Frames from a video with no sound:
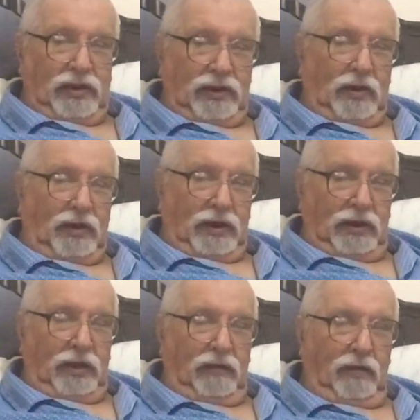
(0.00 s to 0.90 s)
I don't
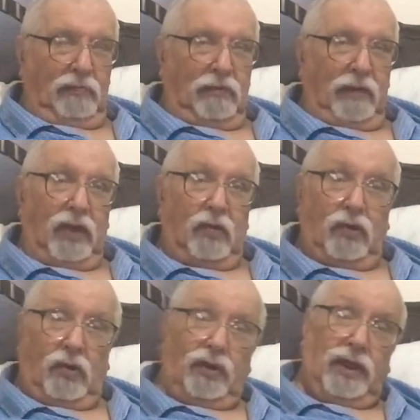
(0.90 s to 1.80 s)
know if I'll be back or
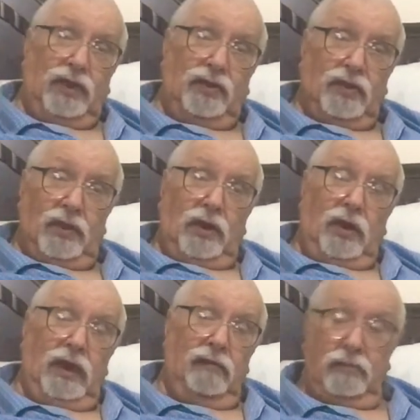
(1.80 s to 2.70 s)
not is that I
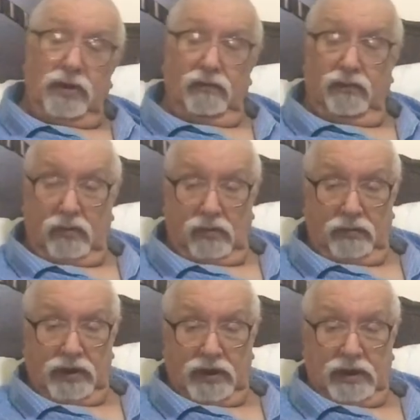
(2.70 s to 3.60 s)
have been
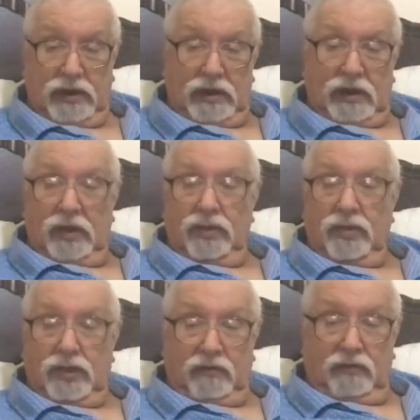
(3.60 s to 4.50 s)
informed that
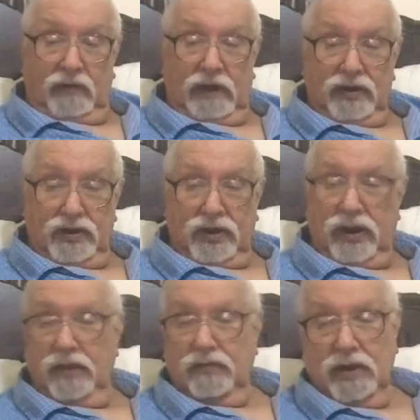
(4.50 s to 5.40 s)
the veracity
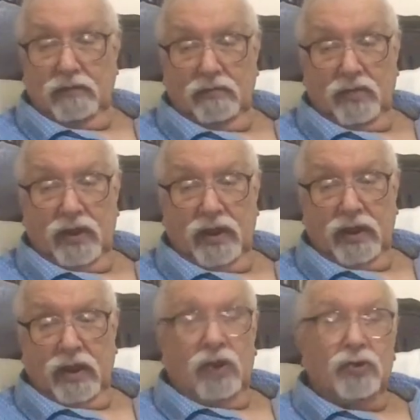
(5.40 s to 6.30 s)
of some of my
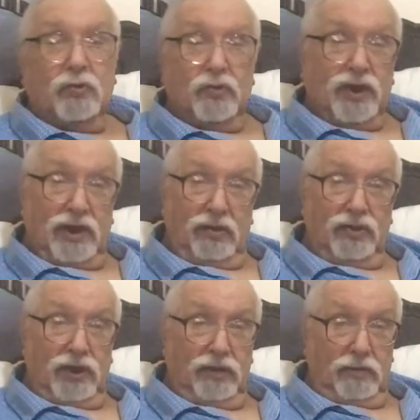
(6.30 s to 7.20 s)
short tales
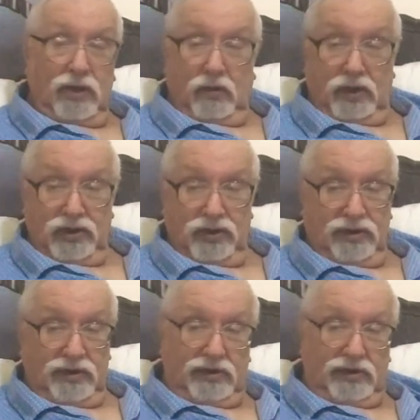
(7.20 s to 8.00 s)
has been questioned.